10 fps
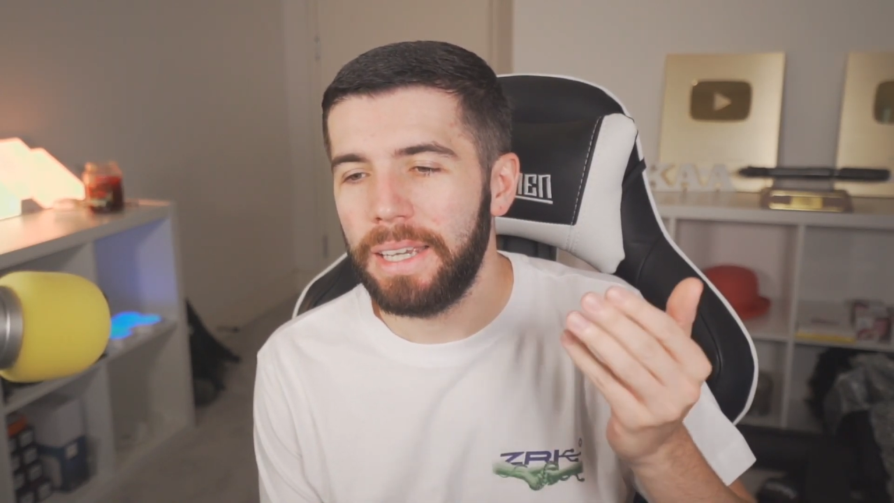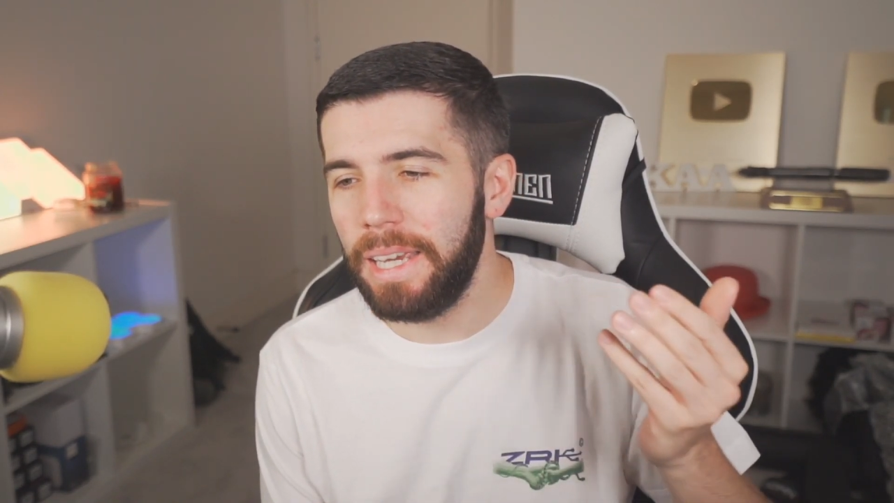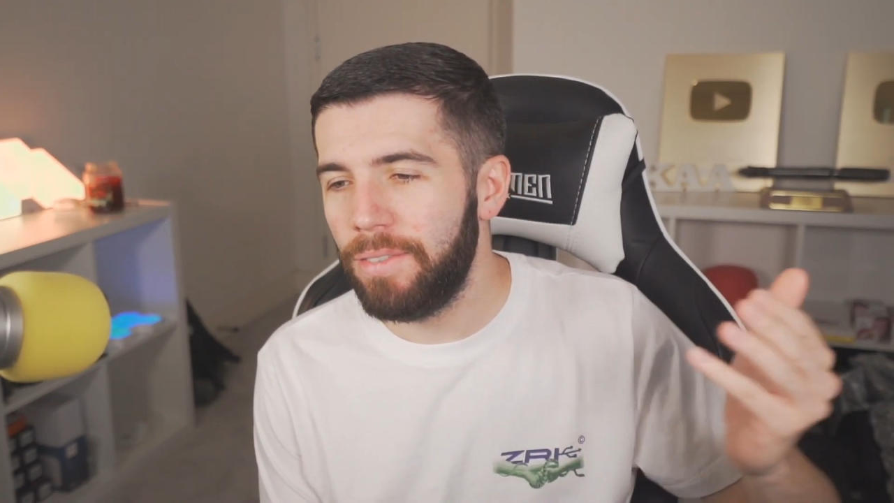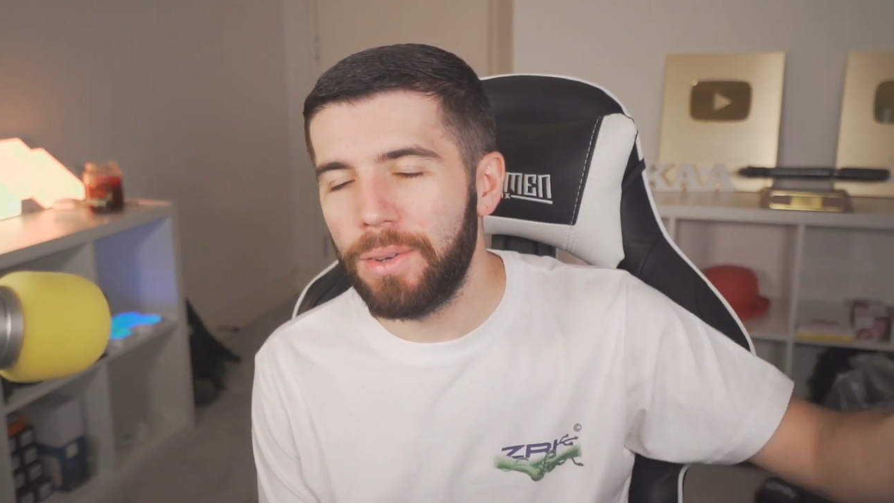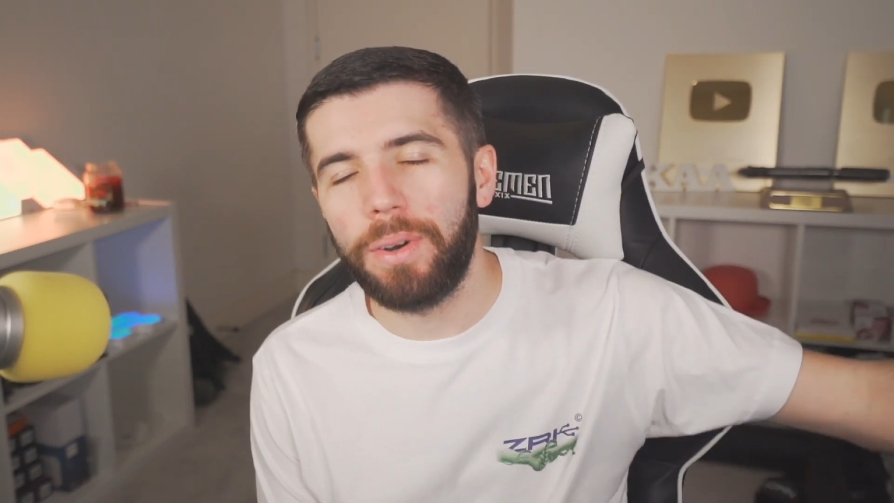
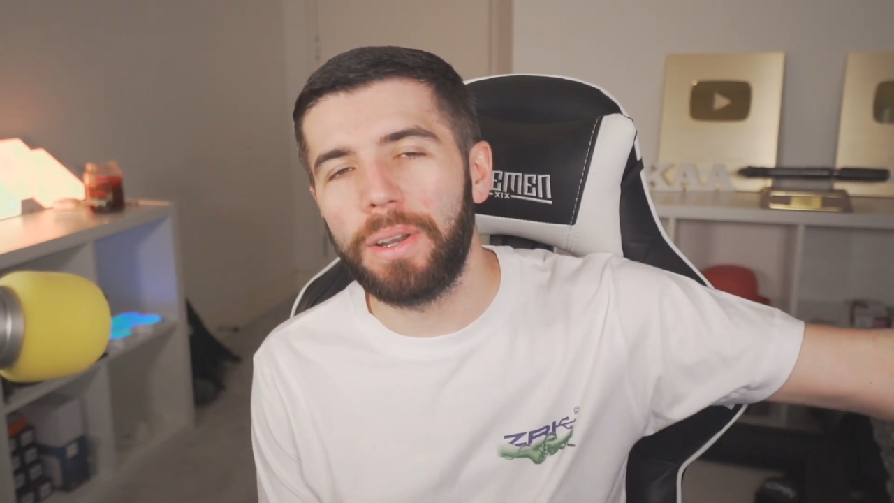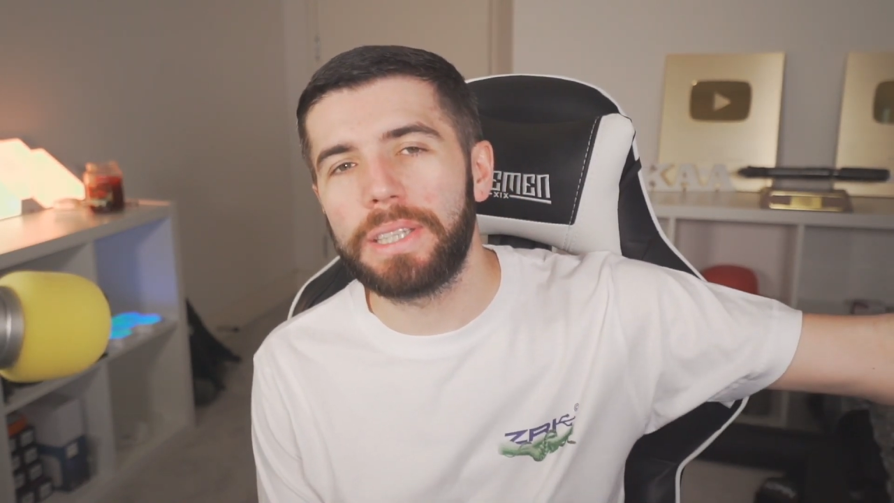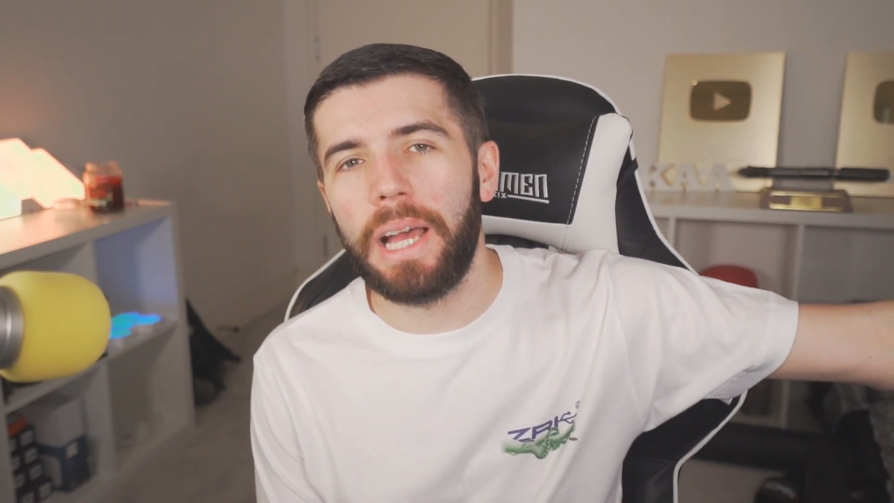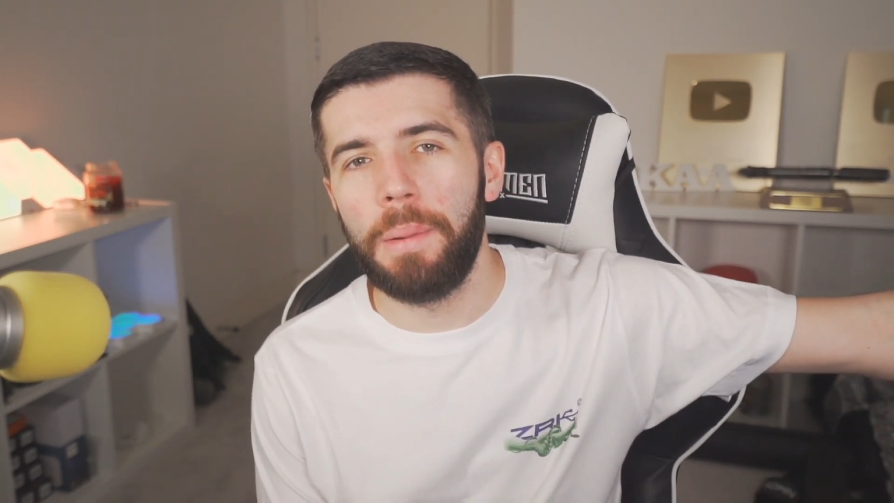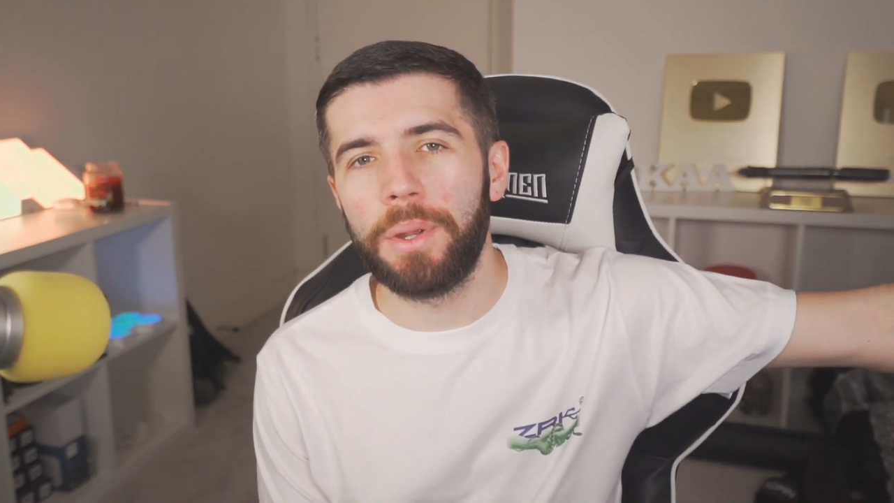If you follow
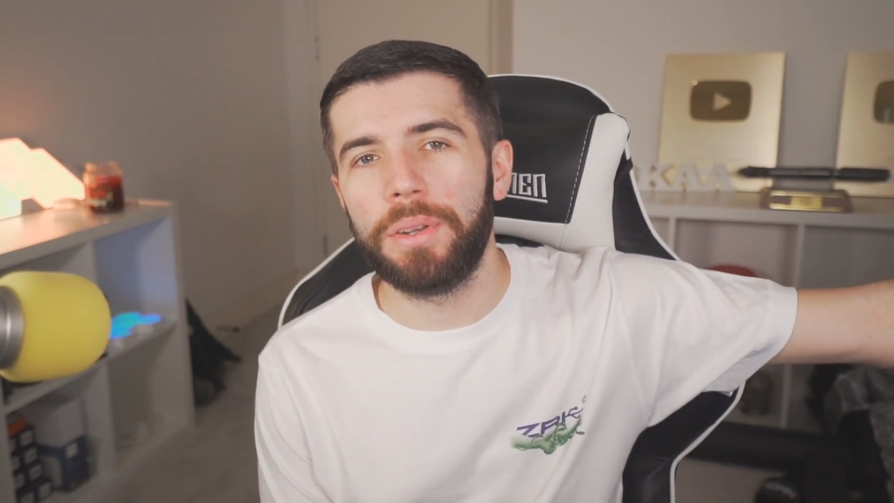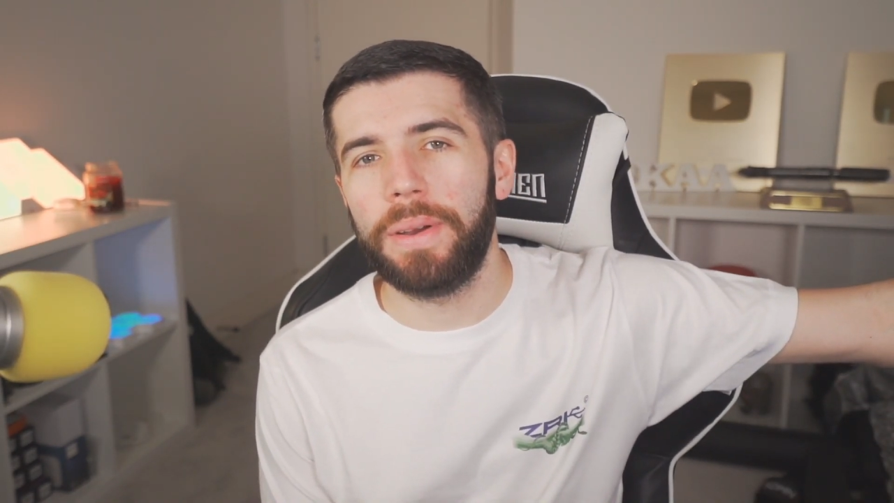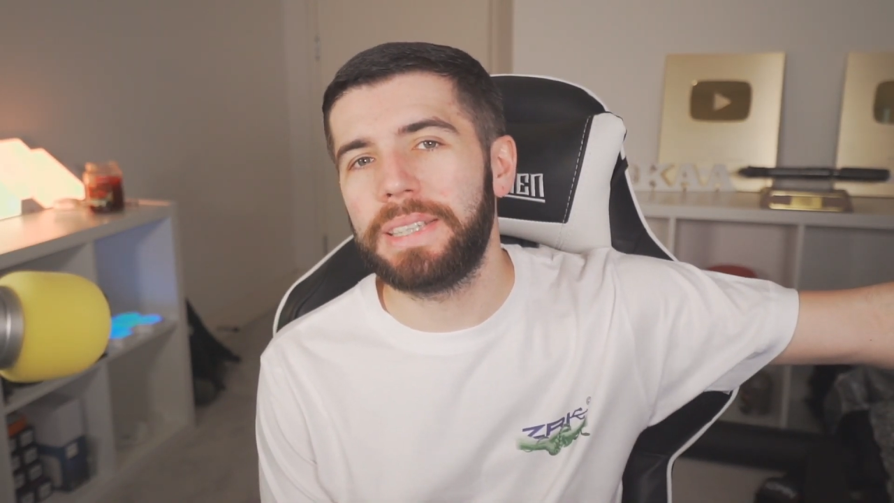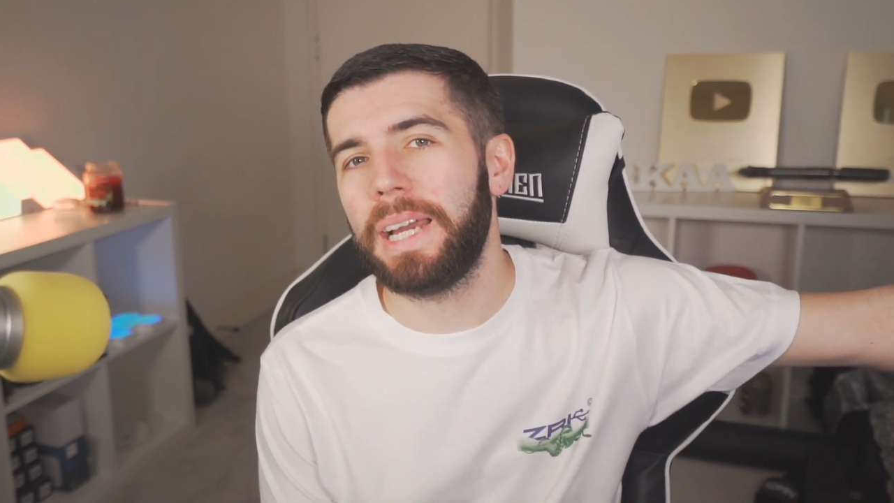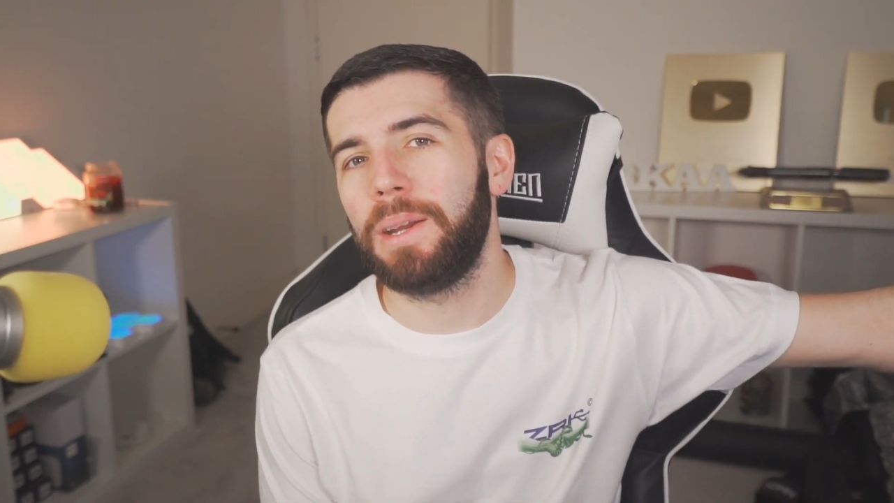Simon, you'll know
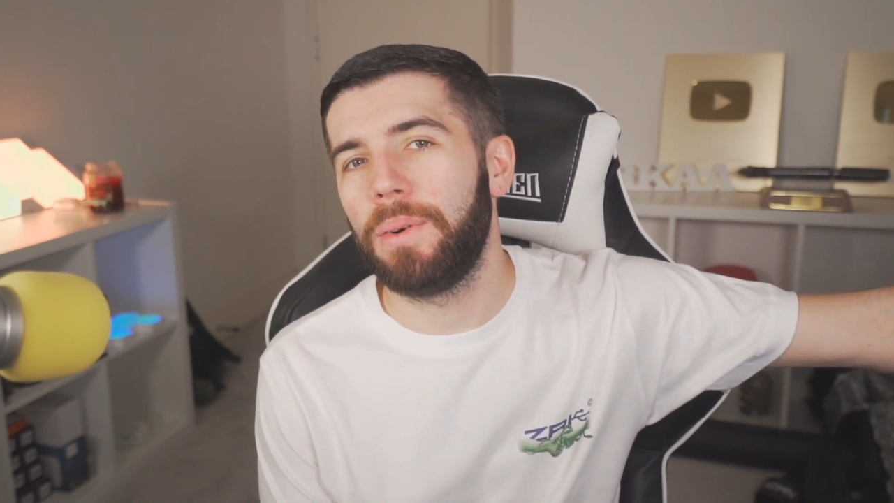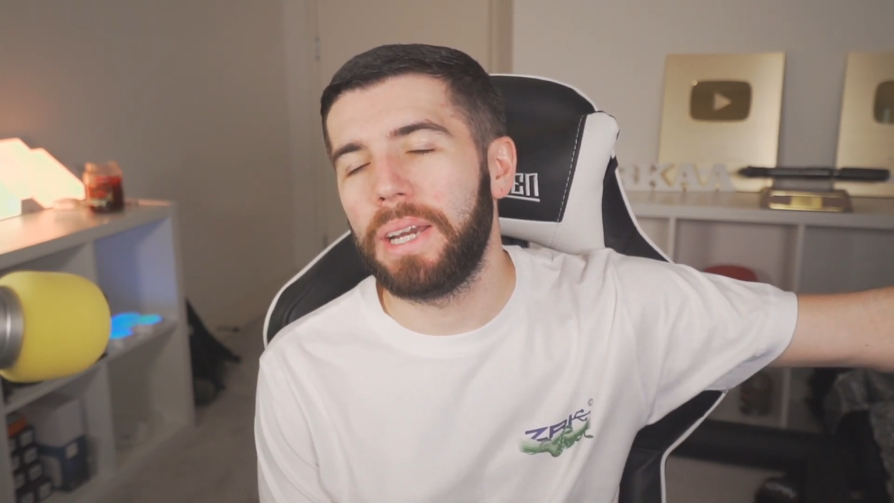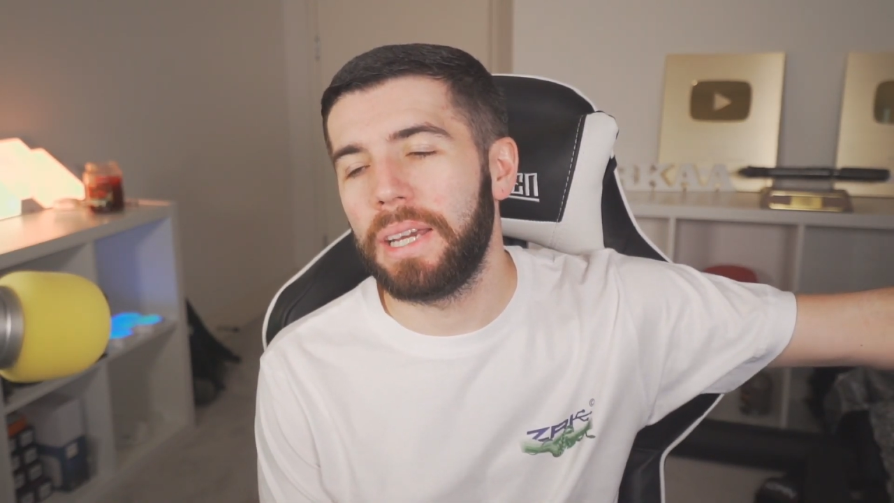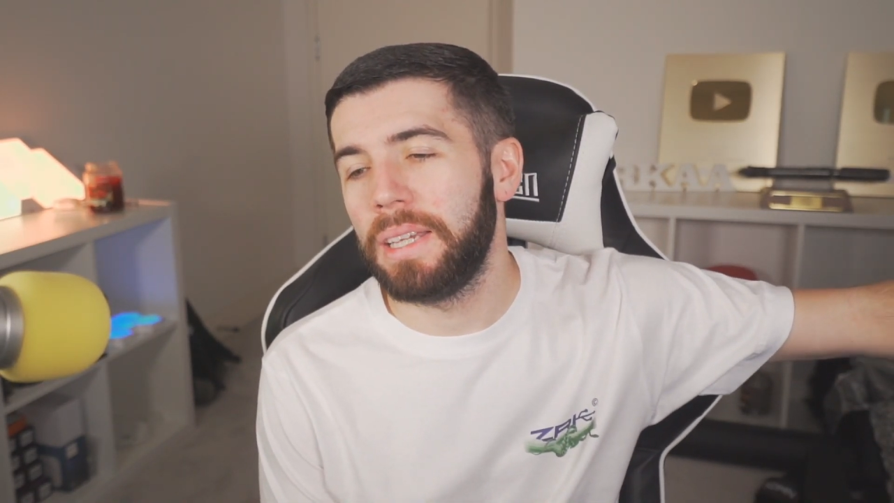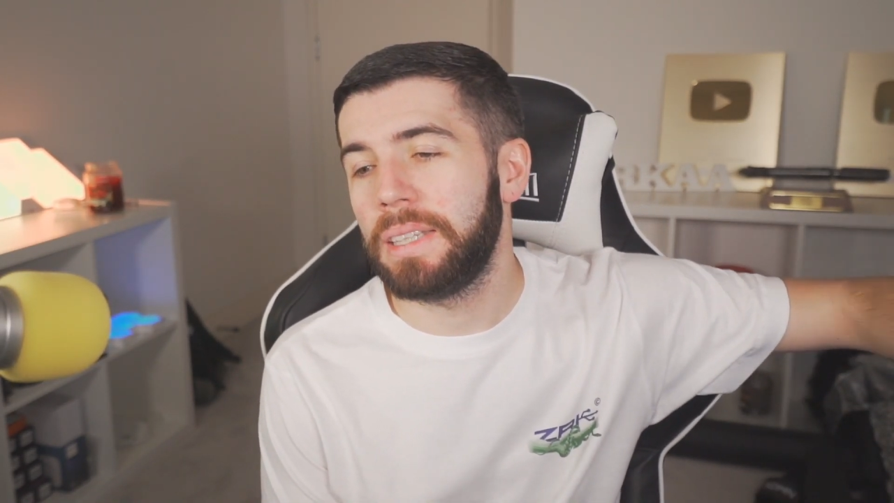exactly
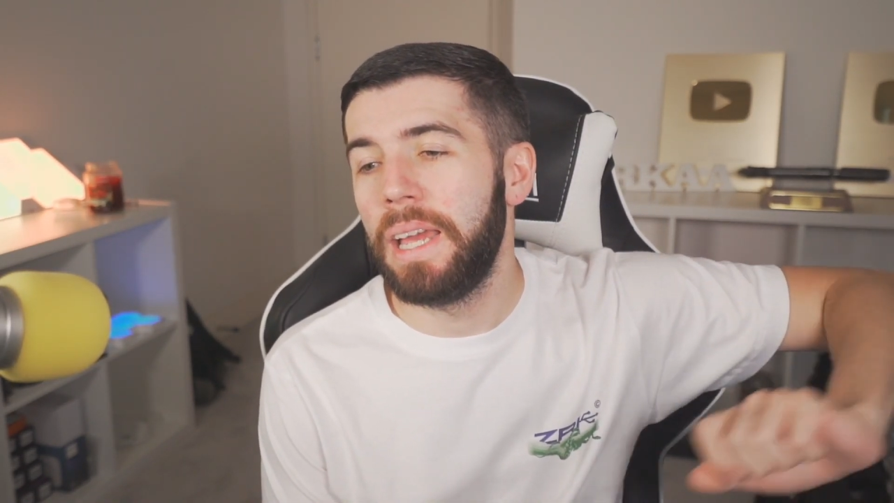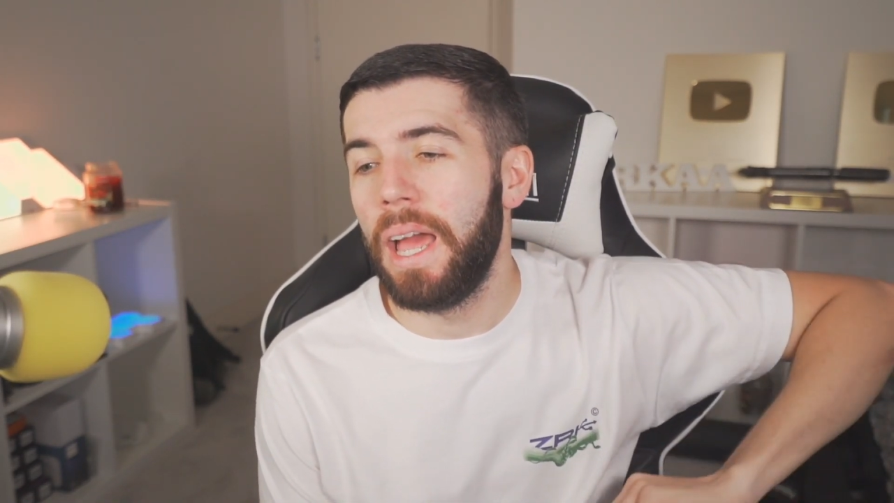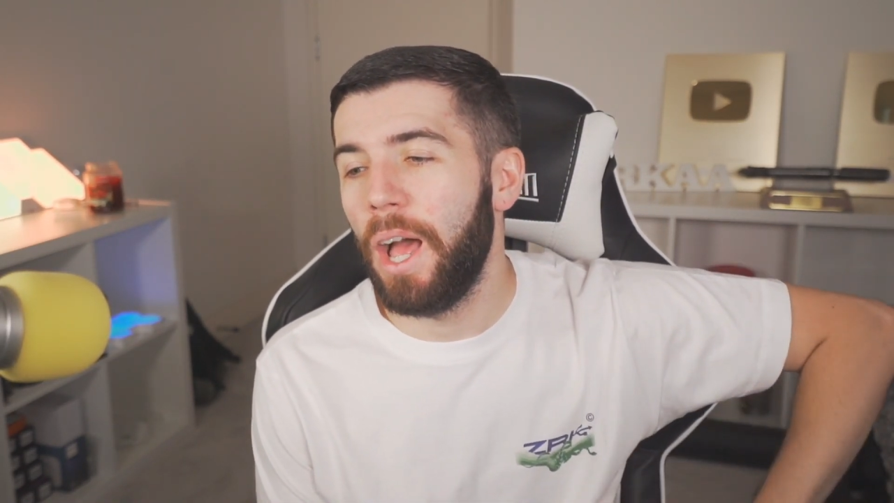what it is.